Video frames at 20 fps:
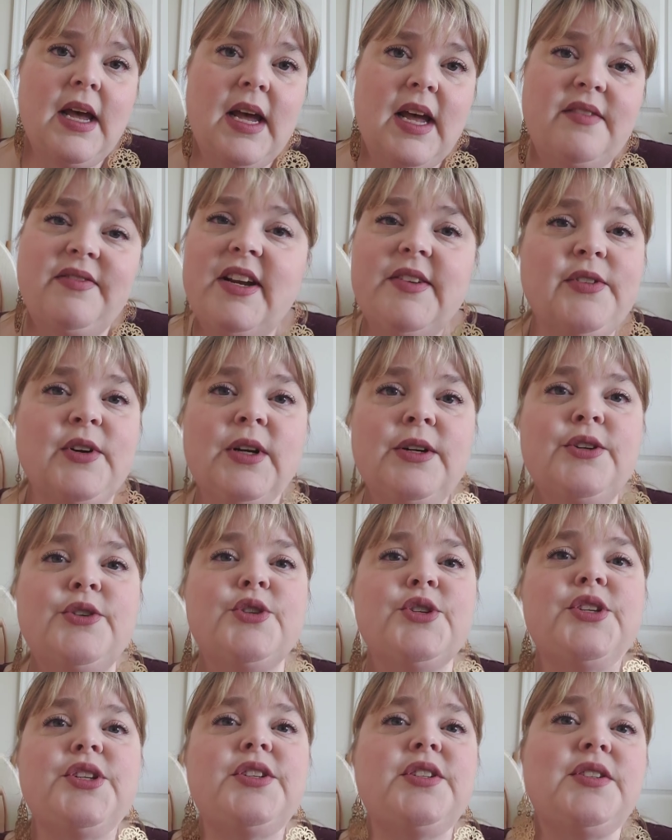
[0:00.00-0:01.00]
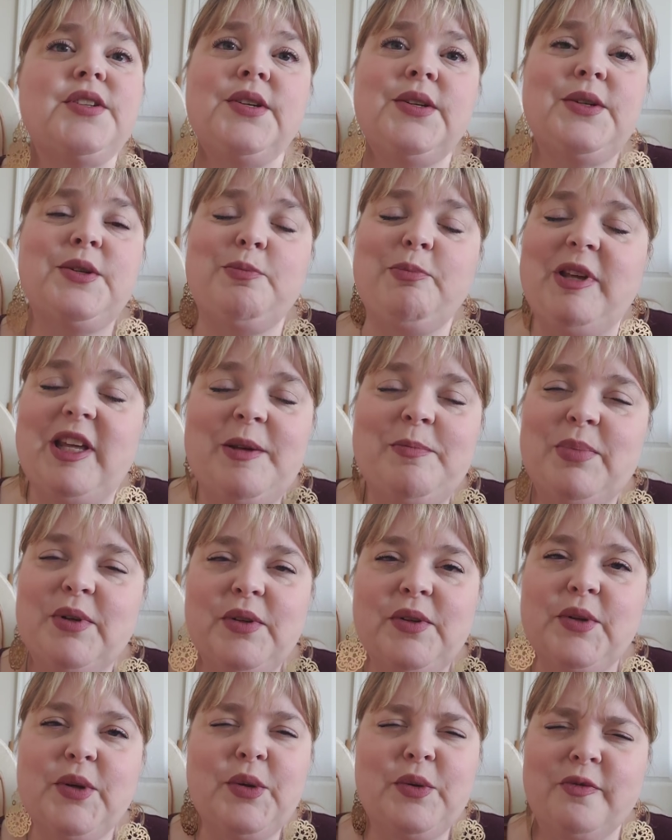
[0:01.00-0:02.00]
I've never understood
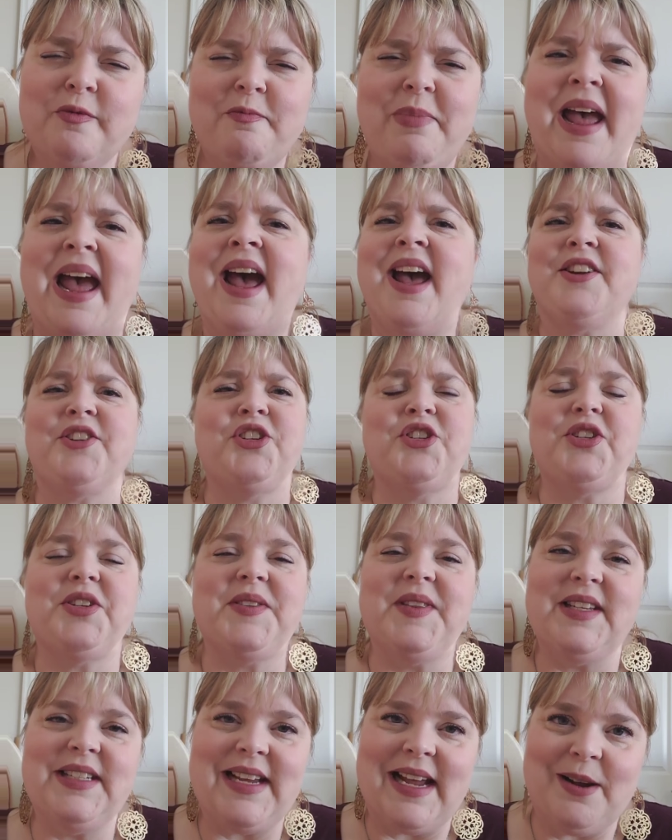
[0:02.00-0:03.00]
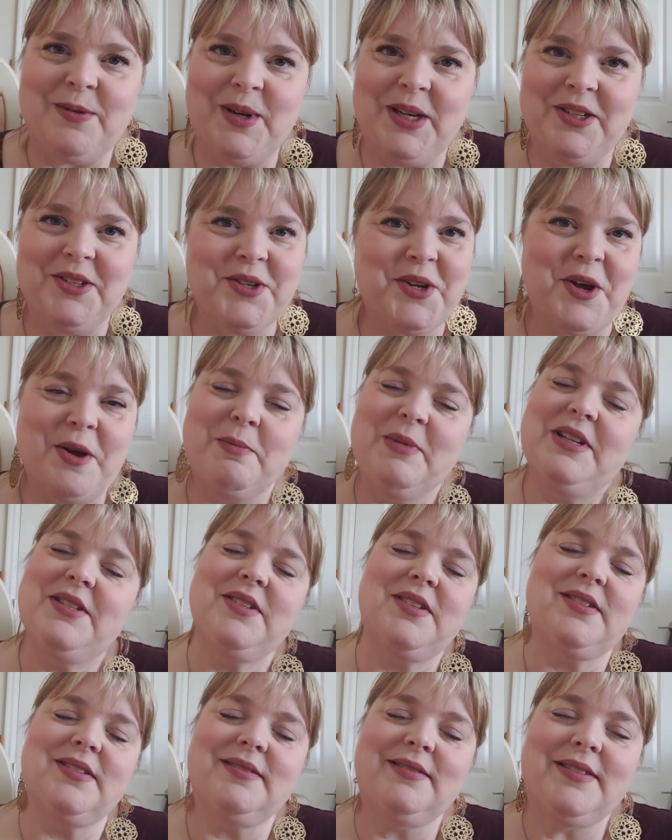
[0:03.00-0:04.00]
people who've bashed the doubting
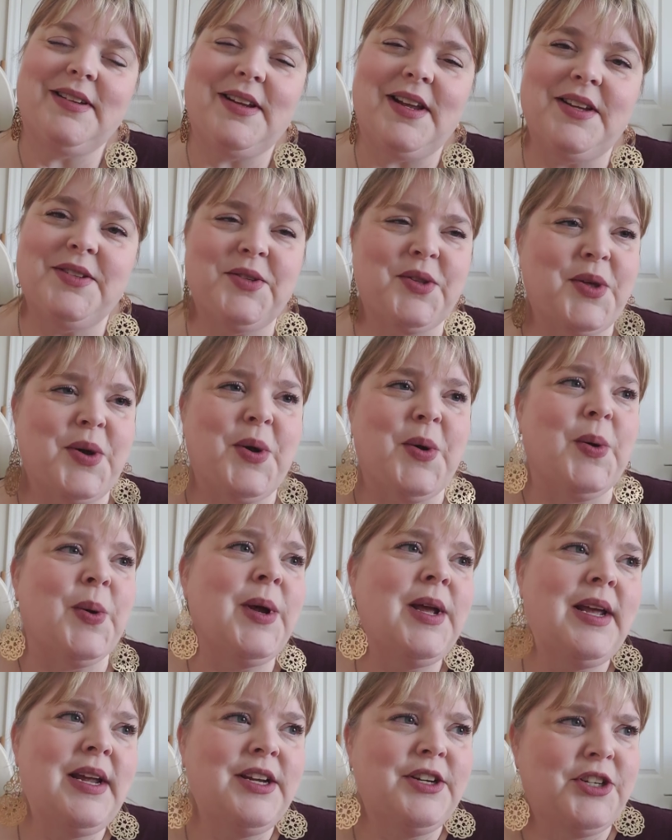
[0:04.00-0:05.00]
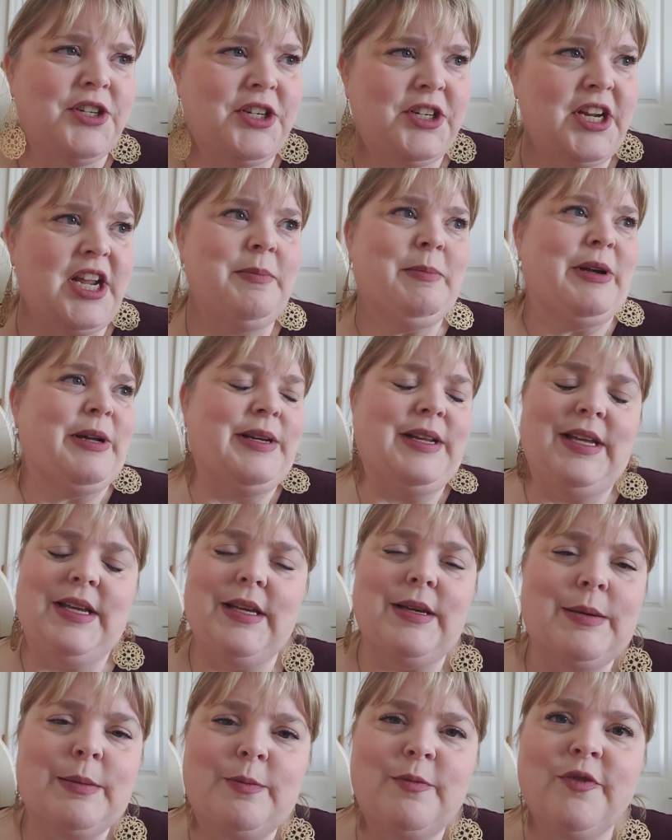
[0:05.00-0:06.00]
Thomas as though shame on
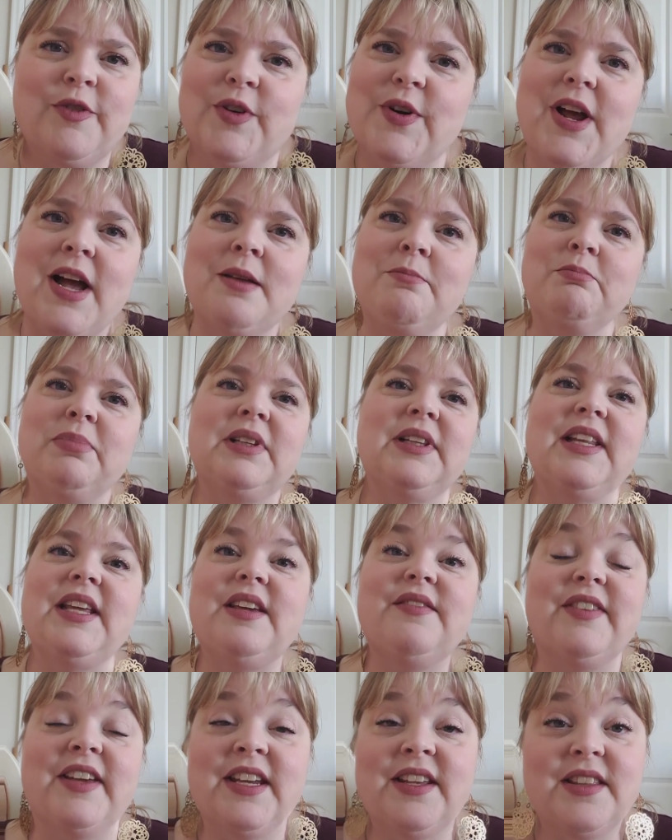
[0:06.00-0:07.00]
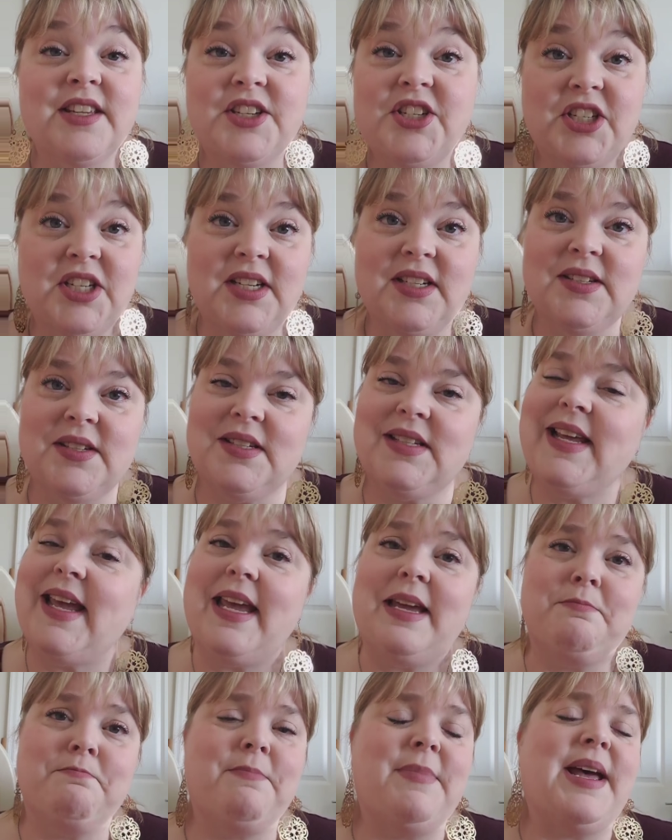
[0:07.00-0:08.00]
him for not believing that Jesus
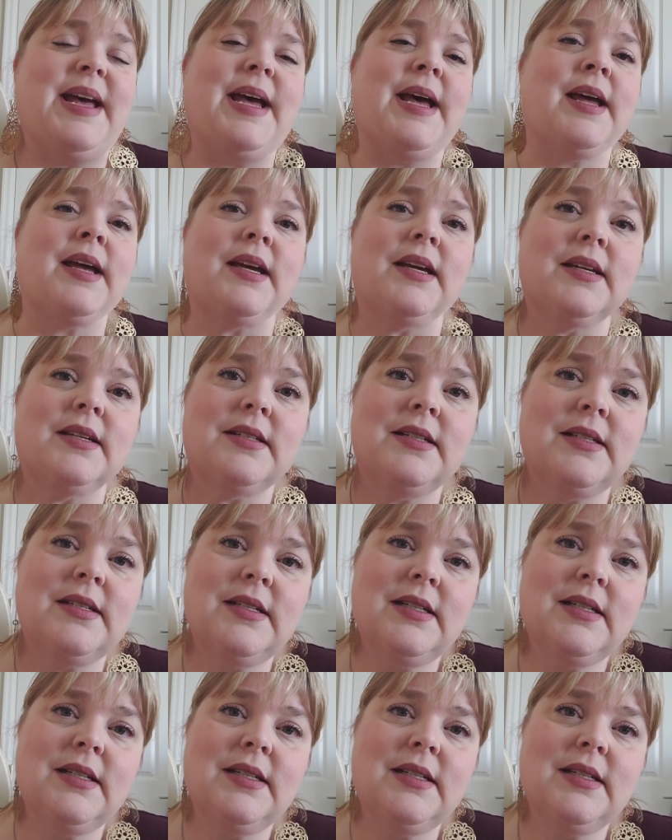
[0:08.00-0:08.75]
came back.